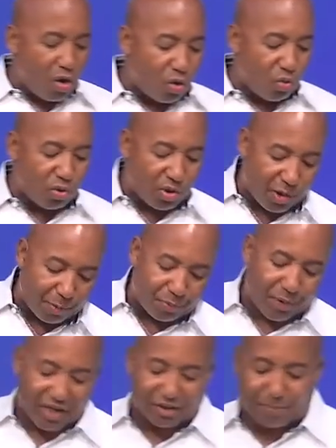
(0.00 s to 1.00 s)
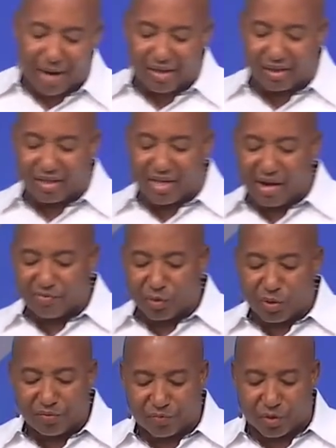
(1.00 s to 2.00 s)
who were oppressed by the
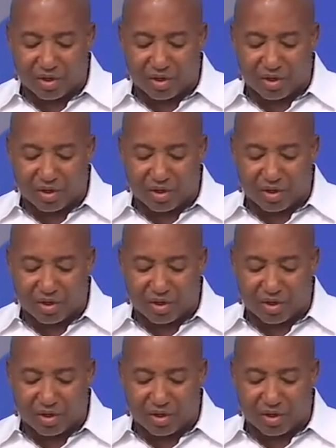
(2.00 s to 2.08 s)
devil, for